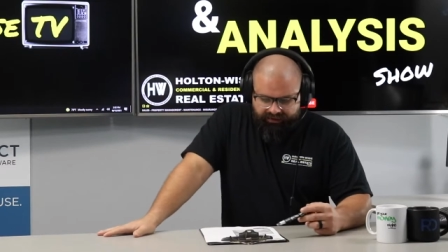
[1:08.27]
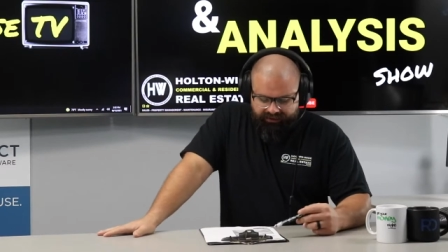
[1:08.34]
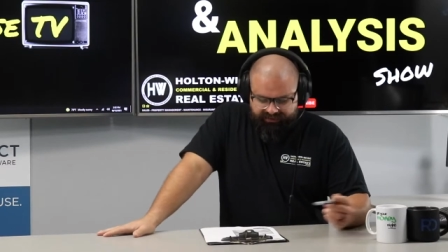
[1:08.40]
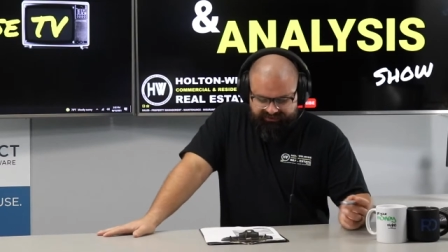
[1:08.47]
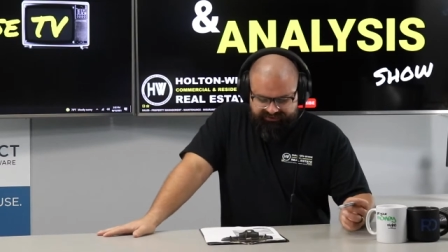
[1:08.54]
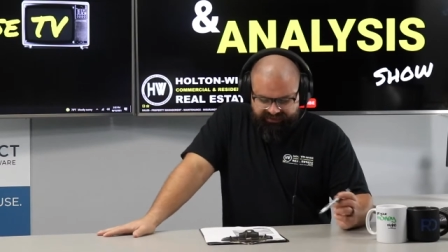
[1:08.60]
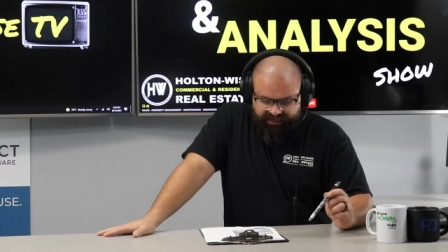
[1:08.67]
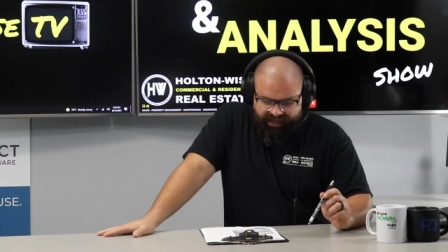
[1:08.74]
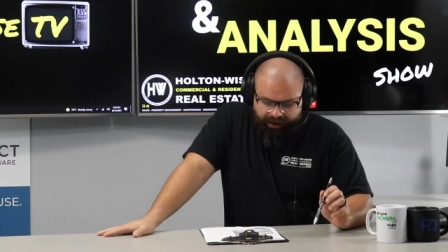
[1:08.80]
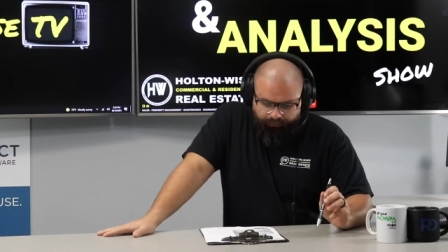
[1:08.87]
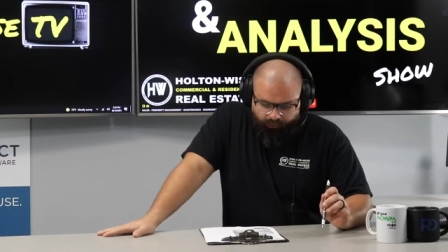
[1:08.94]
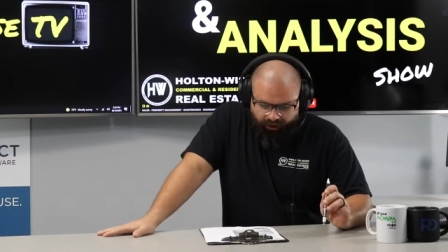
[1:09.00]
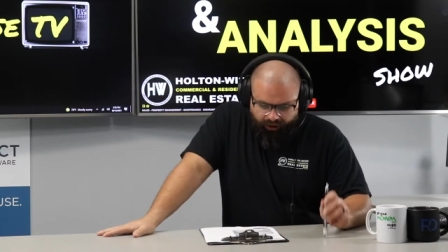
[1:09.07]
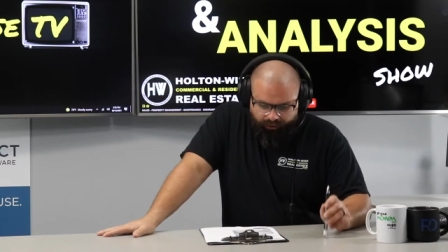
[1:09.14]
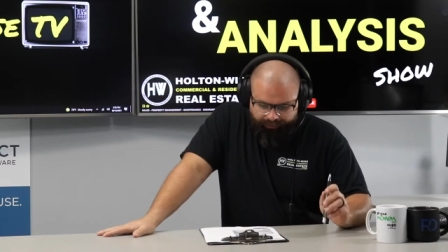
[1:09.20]
And today I'm
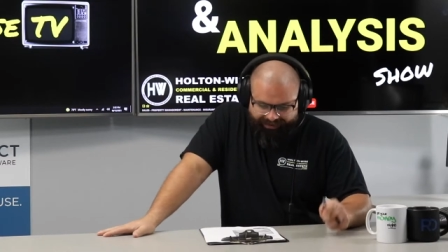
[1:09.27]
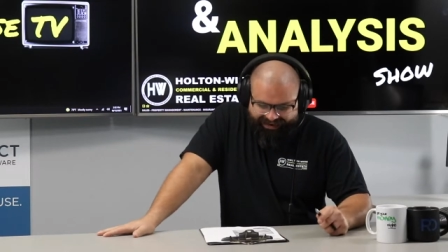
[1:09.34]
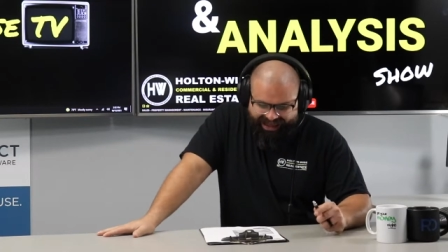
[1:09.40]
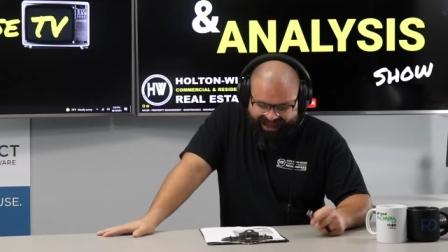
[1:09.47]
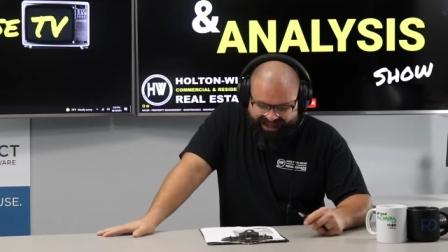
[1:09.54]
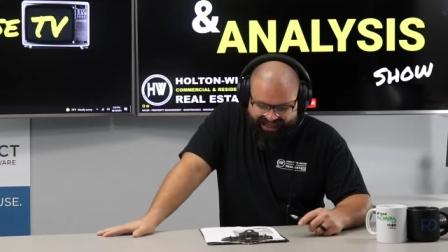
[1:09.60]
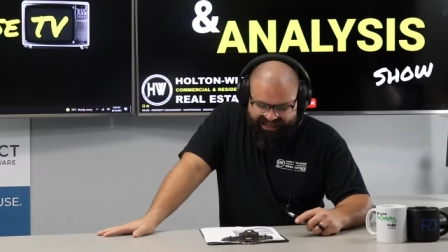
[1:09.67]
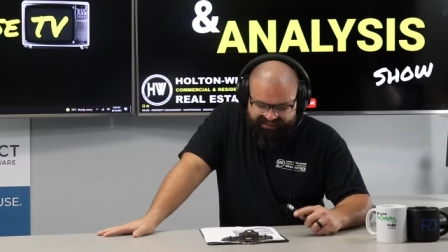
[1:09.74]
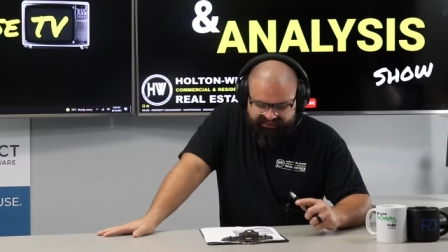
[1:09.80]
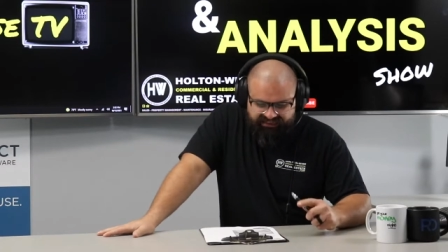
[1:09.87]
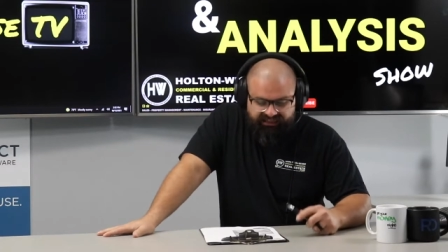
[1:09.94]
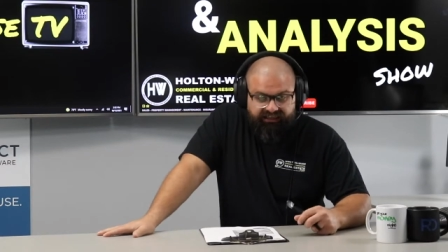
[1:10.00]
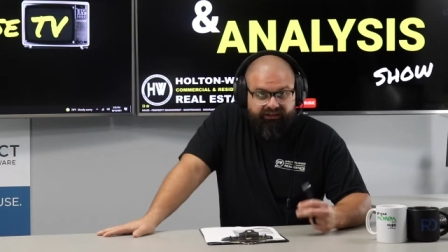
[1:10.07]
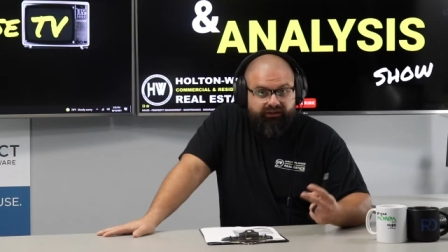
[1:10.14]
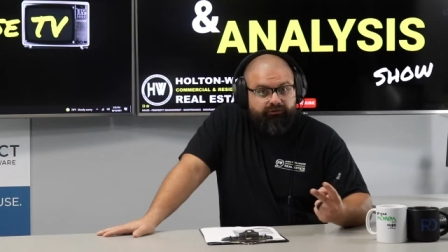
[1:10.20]
working with my guy
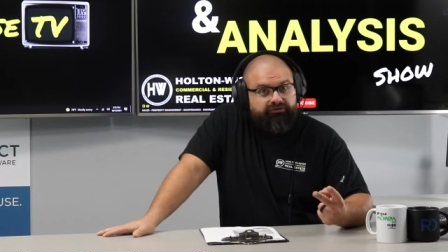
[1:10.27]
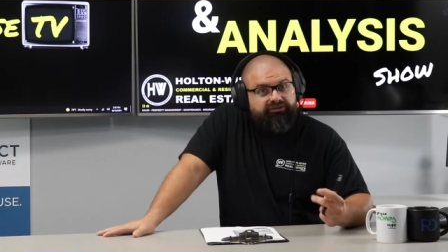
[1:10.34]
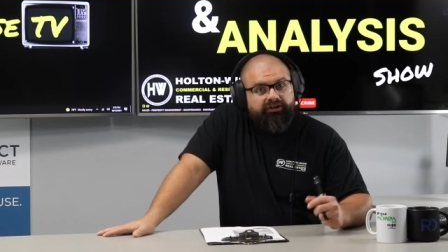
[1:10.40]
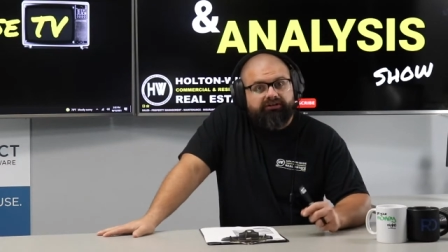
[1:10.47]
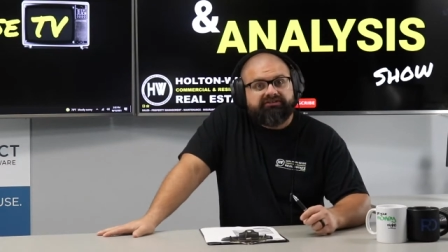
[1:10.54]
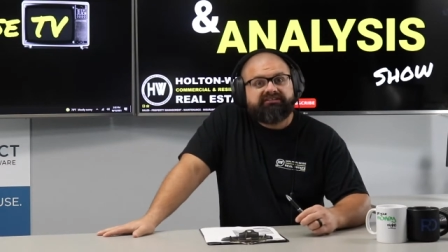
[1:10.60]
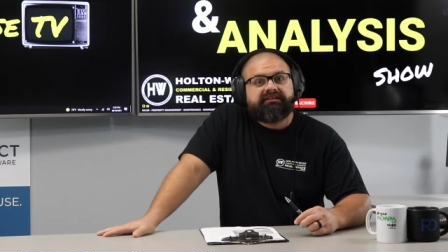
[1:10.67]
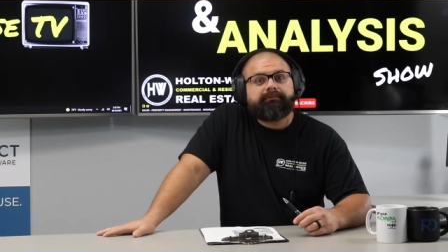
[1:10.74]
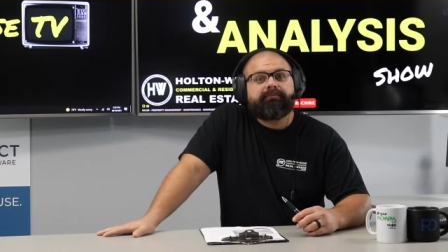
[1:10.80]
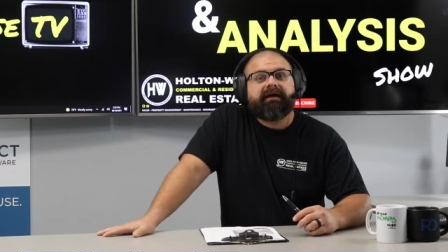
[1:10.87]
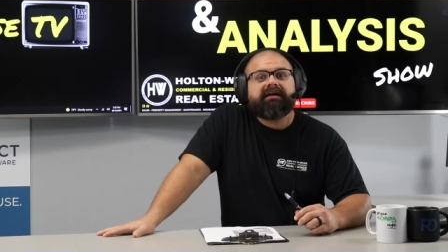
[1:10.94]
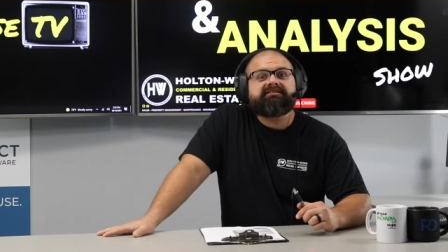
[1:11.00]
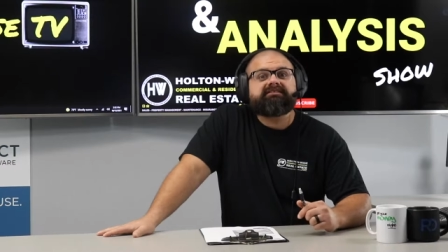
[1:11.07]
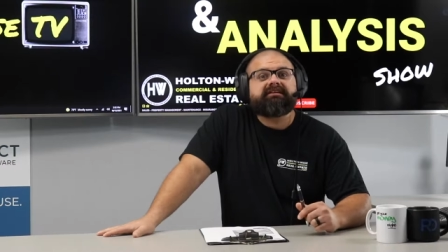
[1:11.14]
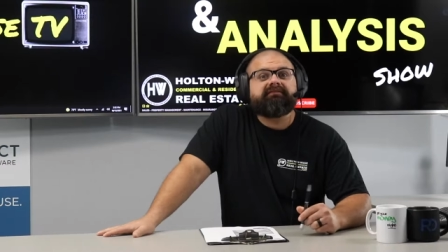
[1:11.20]
Anthony, New Jersey
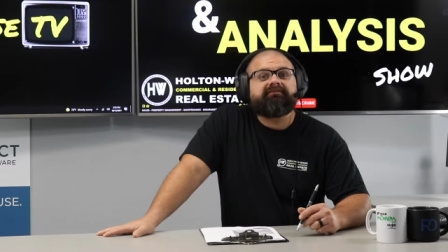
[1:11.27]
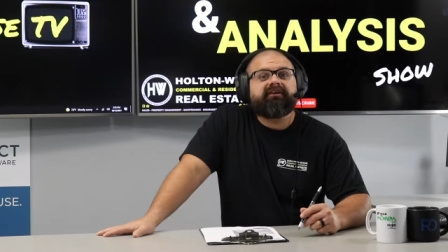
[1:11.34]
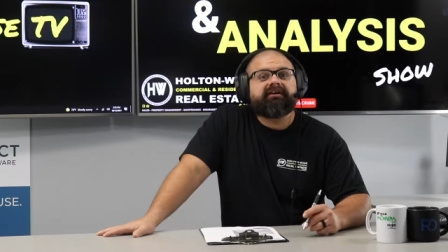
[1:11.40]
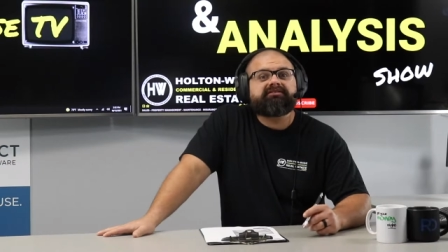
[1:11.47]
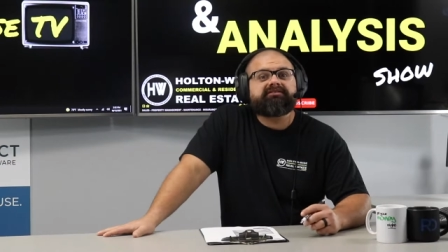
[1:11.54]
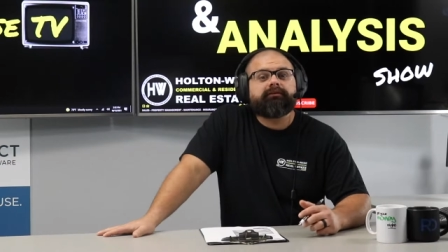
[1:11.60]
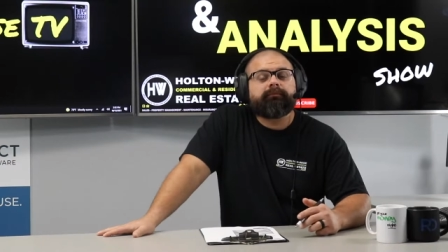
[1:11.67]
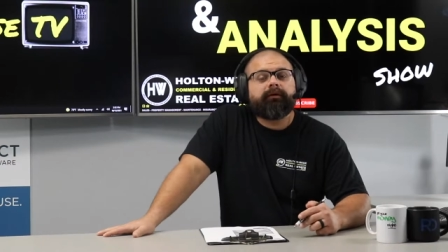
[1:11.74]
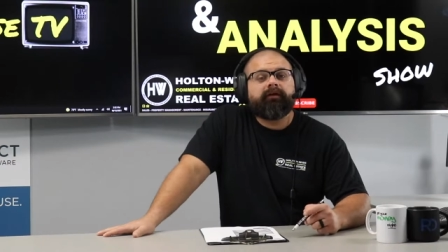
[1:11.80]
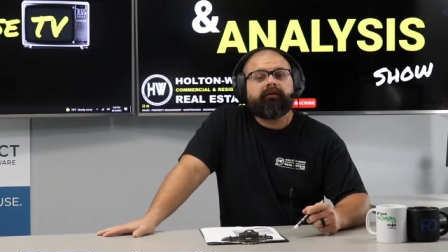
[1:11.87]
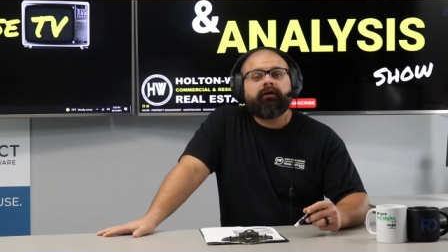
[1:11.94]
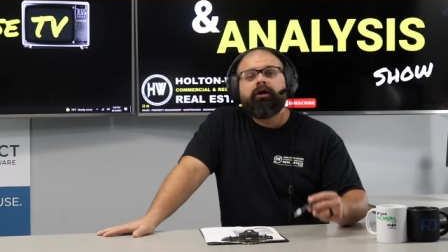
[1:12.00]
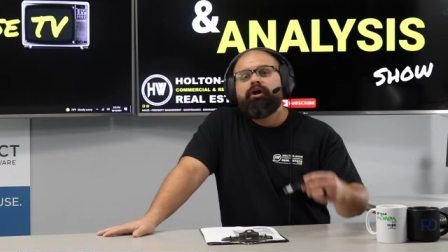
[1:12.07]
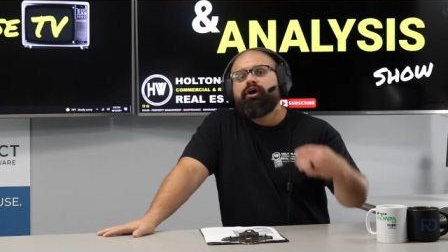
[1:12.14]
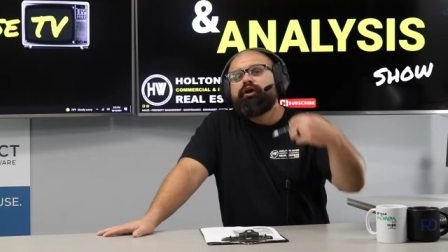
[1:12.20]
based investor, brother.